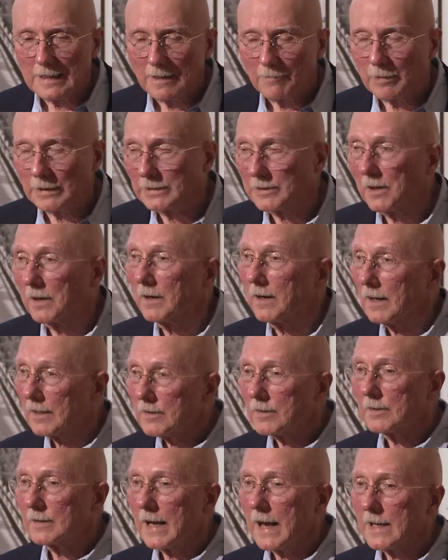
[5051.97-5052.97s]
But there are
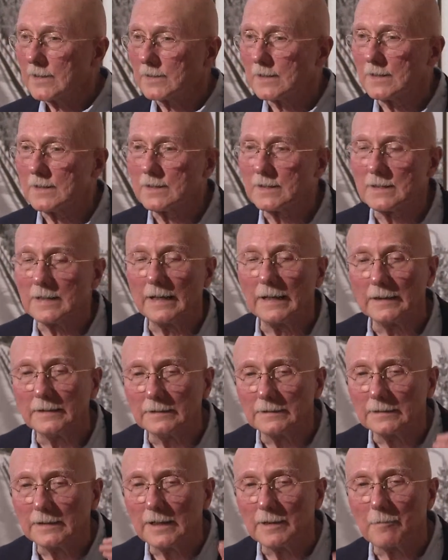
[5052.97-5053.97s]
other gases,
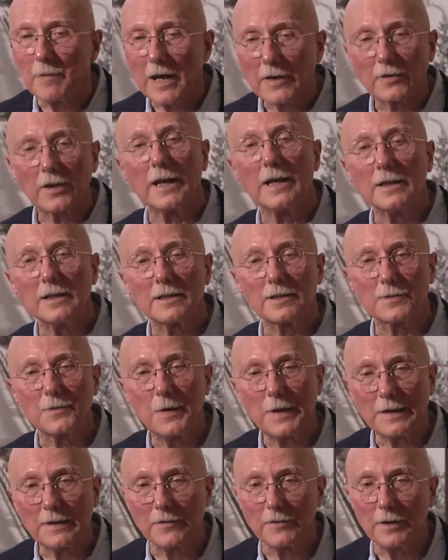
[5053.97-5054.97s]
and, and methane is
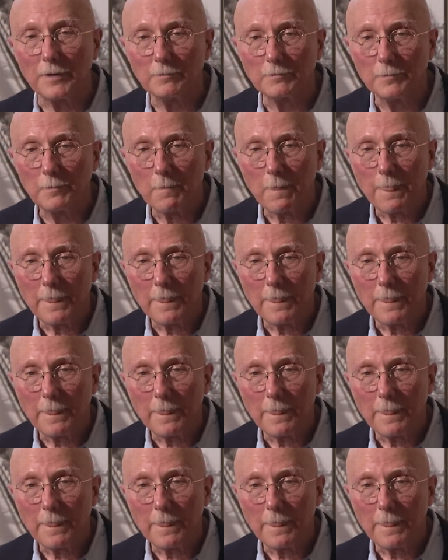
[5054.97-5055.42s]
one of them.